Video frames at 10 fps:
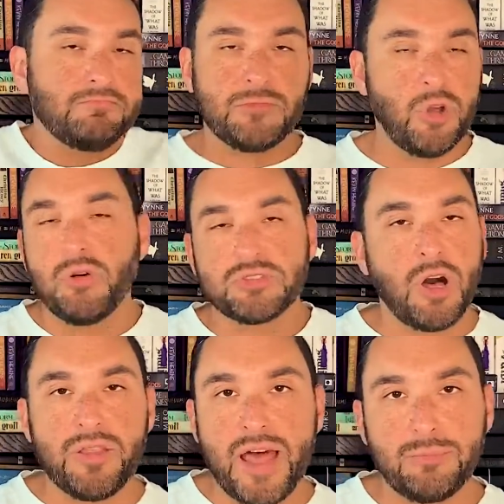goes
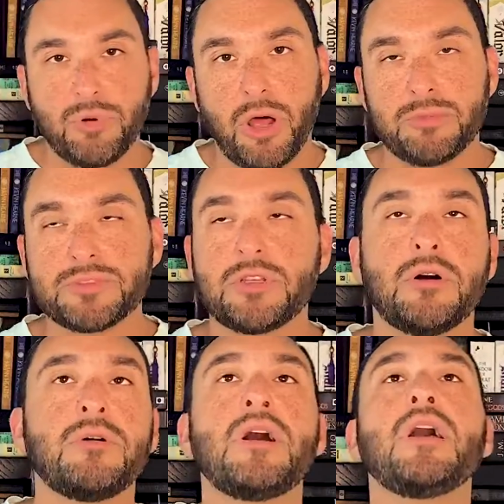all that problem.
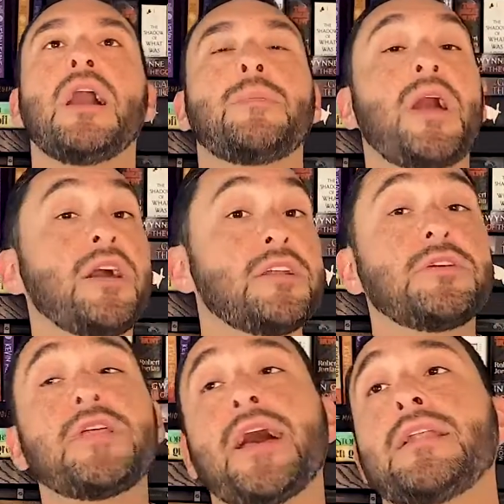So I'm not going to do
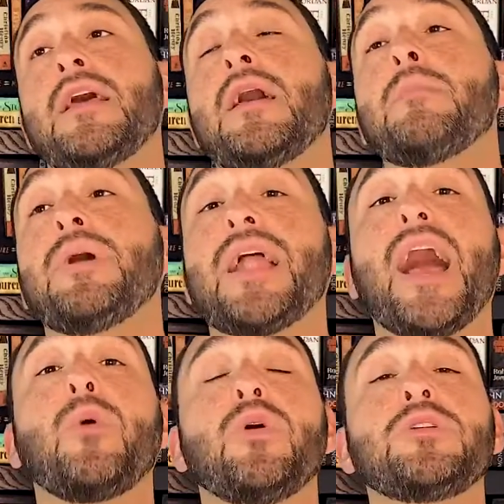that. But I
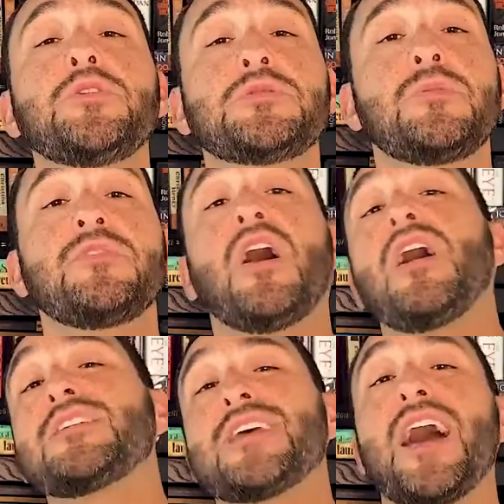will do some
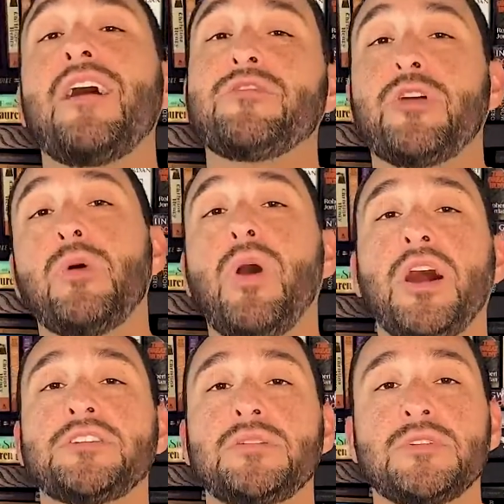vlogs after I
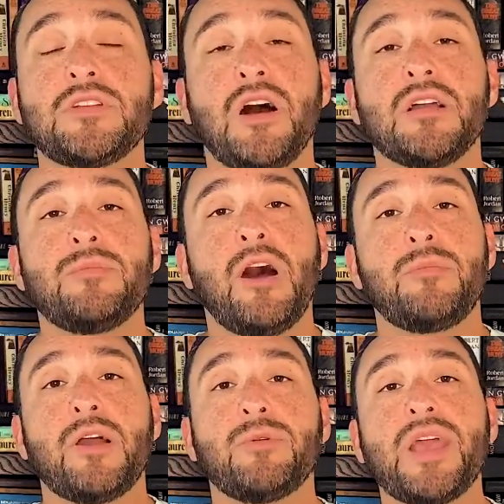watch them to talk about
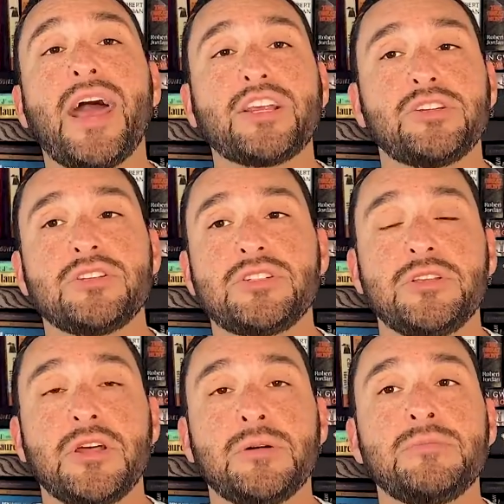my reactions to
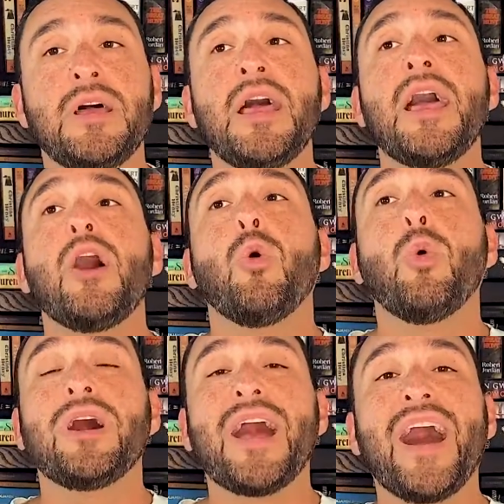them.
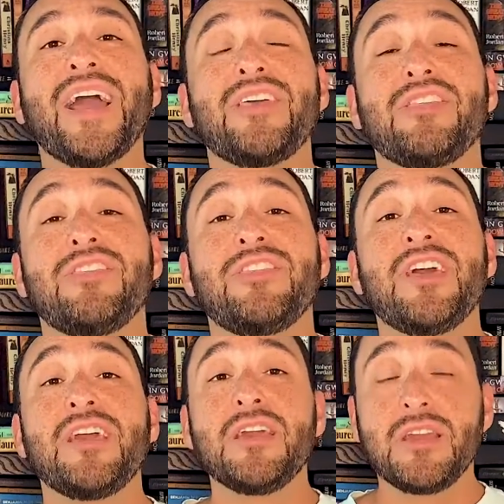What I
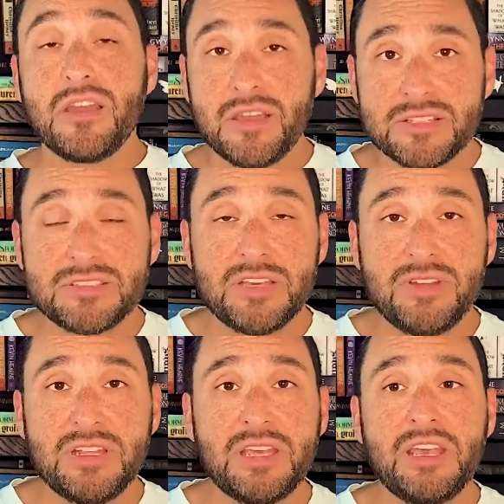think
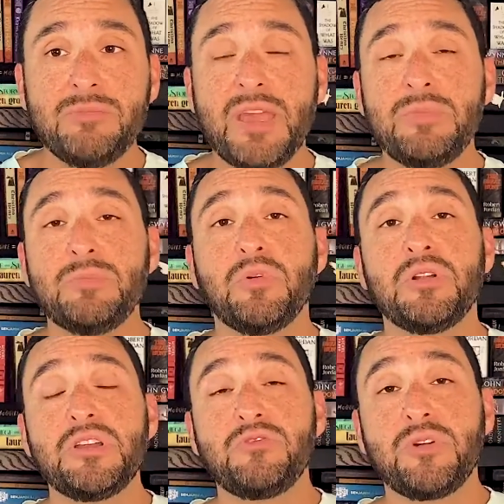Stephen King may be
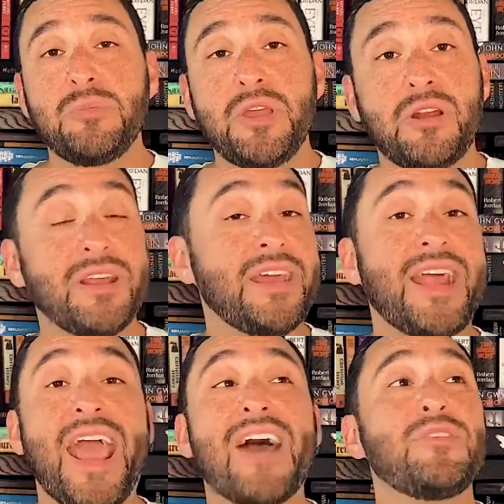pulling from there. Again, I
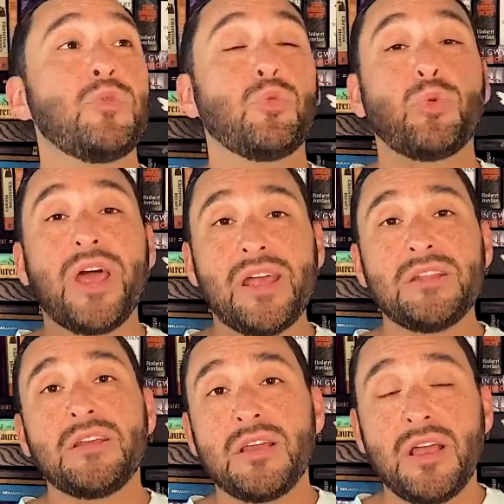haven't
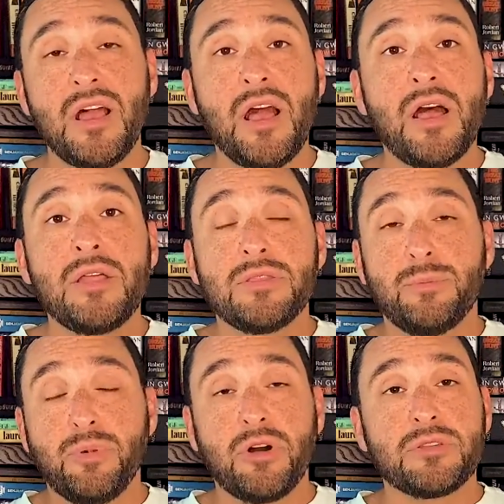read
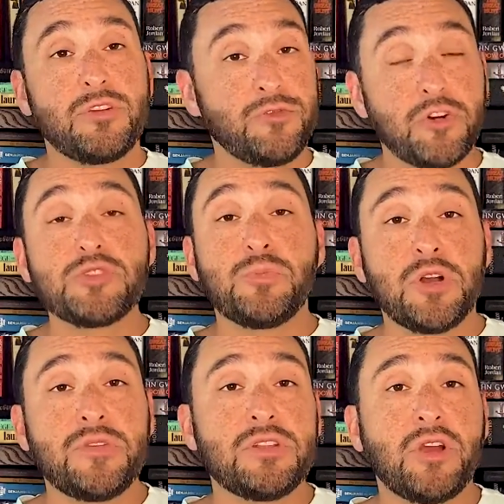the first
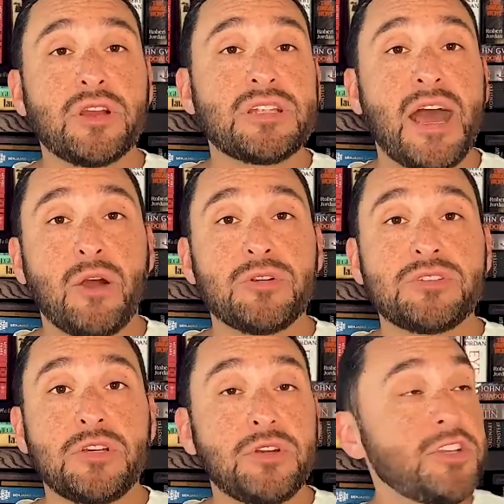book of the Dark Tower
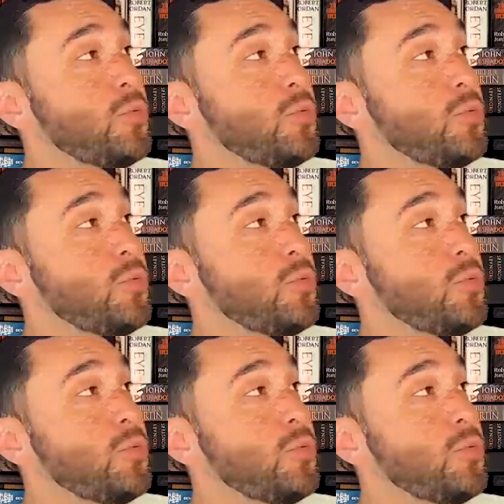series,